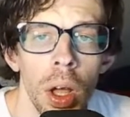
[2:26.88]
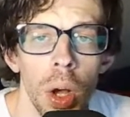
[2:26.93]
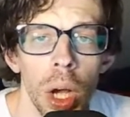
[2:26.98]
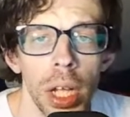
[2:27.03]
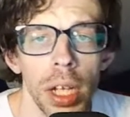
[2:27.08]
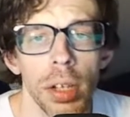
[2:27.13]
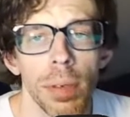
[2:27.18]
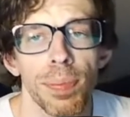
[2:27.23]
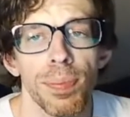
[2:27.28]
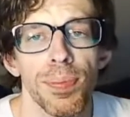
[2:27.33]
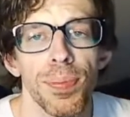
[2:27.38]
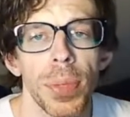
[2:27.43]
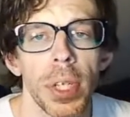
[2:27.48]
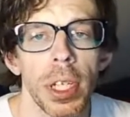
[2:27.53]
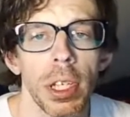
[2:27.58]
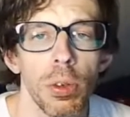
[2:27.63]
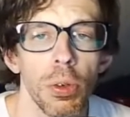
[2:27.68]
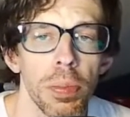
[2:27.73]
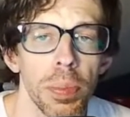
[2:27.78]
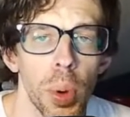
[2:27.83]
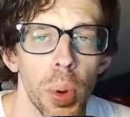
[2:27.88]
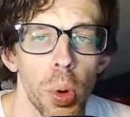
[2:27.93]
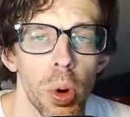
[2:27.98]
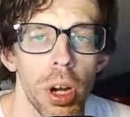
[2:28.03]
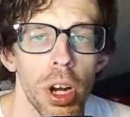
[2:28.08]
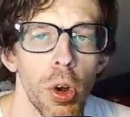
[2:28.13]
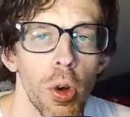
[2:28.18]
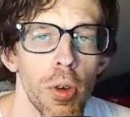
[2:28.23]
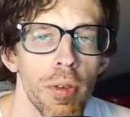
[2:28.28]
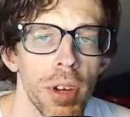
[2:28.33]
Well, he was born
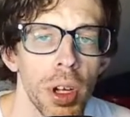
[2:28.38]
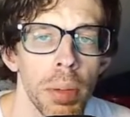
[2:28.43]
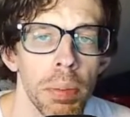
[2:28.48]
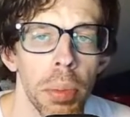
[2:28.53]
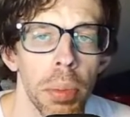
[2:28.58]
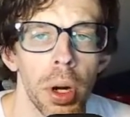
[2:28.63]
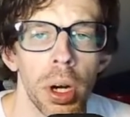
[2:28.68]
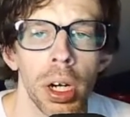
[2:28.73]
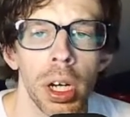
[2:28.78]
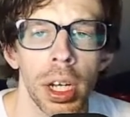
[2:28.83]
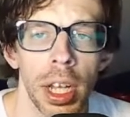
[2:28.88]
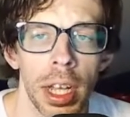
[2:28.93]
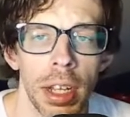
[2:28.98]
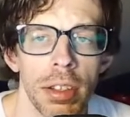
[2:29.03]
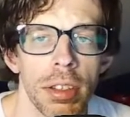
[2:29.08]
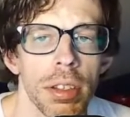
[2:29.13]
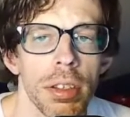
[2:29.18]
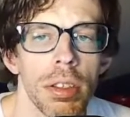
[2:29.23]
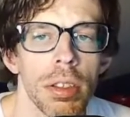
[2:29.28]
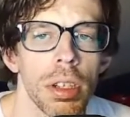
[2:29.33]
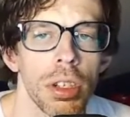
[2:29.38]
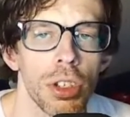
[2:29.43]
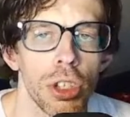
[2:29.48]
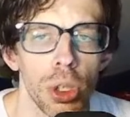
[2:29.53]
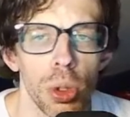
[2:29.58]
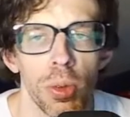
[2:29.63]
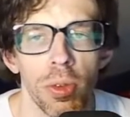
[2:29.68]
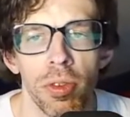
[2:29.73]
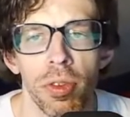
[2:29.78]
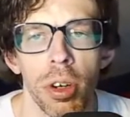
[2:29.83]
in Overland Park, Kansas on
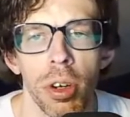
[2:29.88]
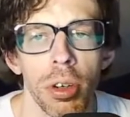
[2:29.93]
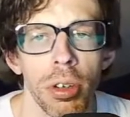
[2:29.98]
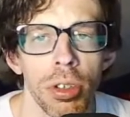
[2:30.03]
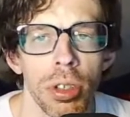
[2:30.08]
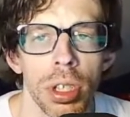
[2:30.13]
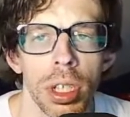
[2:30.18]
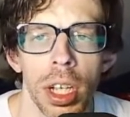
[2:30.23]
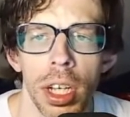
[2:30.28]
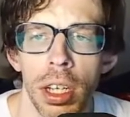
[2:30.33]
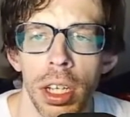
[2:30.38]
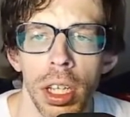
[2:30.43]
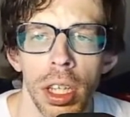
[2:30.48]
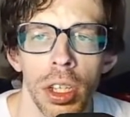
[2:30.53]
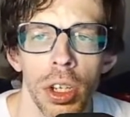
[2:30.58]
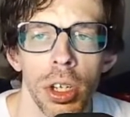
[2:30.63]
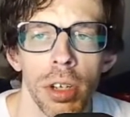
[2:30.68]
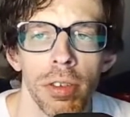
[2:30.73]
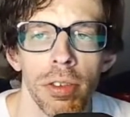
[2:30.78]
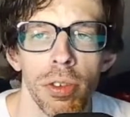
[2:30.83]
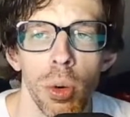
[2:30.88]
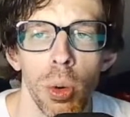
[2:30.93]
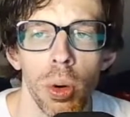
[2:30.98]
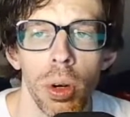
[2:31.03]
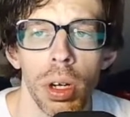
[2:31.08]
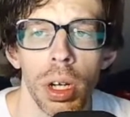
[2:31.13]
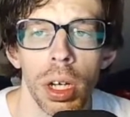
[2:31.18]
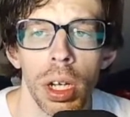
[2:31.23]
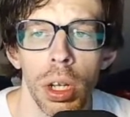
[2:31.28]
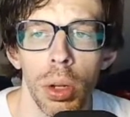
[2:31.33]
June 1st,
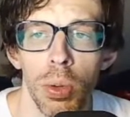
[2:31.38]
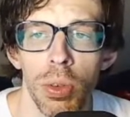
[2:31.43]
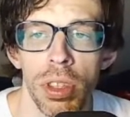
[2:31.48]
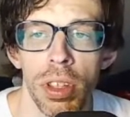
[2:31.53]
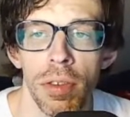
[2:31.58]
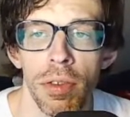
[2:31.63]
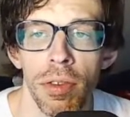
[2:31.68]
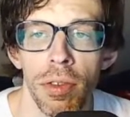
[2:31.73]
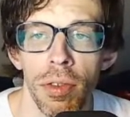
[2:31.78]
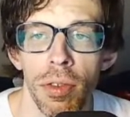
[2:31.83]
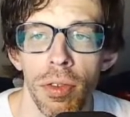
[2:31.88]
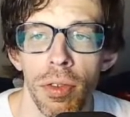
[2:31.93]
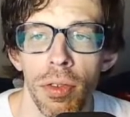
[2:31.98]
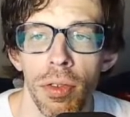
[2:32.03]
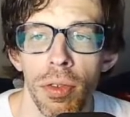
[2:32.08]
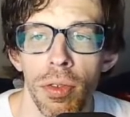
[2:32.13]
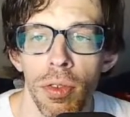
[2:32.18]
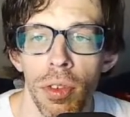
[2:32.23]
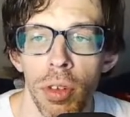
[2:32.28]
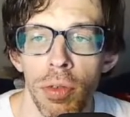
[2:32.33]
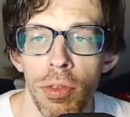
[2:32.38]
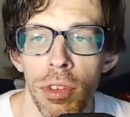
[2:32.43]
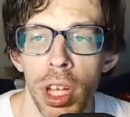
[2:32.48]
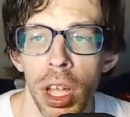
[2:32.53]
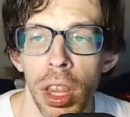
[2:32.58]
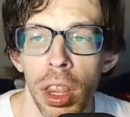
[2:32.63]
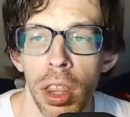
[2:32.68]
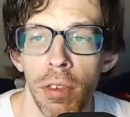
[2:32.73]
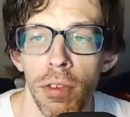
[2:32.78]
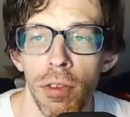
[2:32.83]
1934. He was the
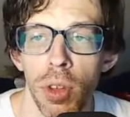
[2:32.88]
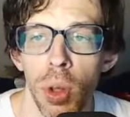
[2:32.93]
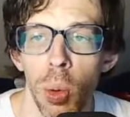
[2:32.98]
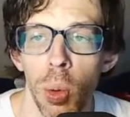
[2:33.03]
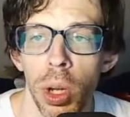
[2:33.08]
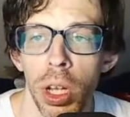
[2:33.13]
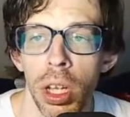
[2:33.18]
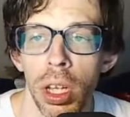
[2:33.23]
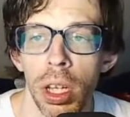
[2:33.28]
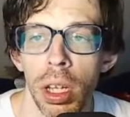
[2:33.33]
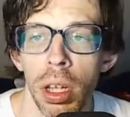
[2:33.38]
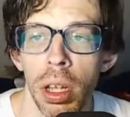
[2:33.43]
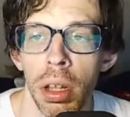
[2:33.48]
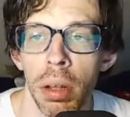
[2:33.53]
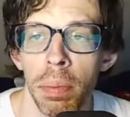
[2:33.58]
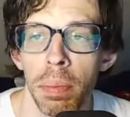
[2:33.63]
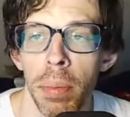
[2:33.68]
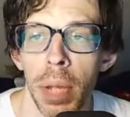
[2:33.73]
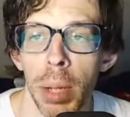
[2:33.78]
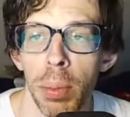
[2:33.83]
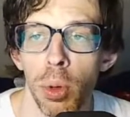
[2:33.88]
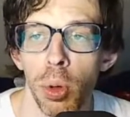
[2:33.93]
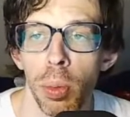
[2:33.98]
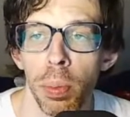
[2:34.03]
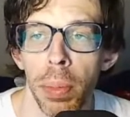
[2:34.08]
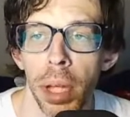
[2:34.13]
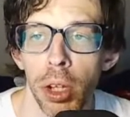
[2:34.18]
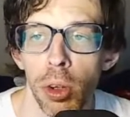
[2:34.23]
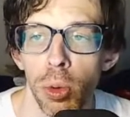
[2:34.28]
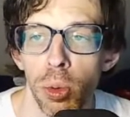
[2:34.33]
15th of Tony and Mabel
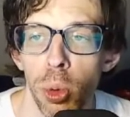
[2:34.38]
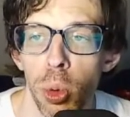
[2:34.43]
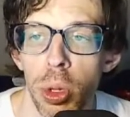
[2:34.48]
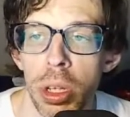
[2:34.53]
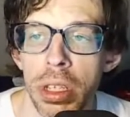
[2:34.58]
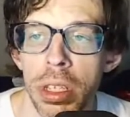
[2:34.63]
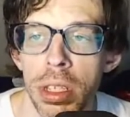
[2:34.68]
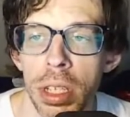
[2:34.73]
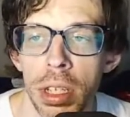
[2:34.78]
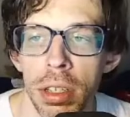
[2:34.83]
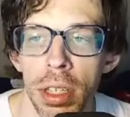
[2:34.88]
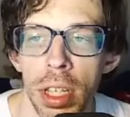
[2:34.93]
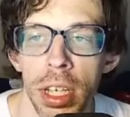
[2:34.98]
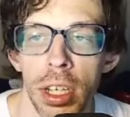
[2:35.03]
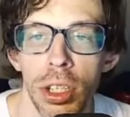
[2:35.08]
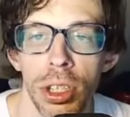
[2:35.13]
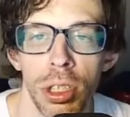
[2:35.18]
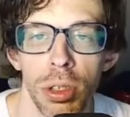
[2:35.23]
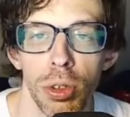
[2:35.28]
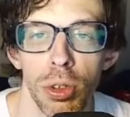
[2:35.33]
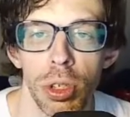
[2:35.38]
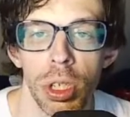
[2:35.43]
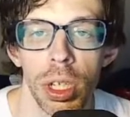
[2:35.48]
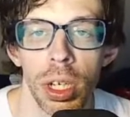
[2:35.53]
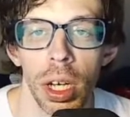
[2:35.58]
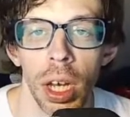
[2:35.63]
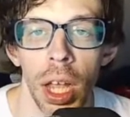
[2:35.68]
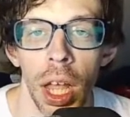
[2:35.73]
McElroy's 16 children.